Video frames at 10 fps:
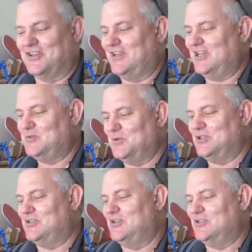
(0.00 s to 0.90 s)
So the kids were
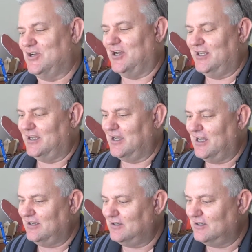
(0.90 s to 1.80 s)
just designing,
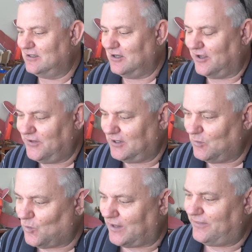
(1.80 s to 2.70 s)
and I think
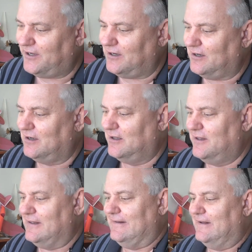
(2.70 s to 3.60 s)
one thing,
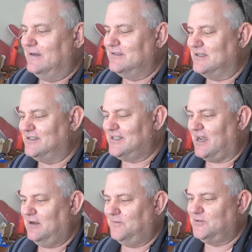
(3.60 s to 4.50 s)
to
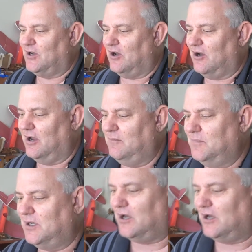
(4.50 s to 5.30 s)
save time,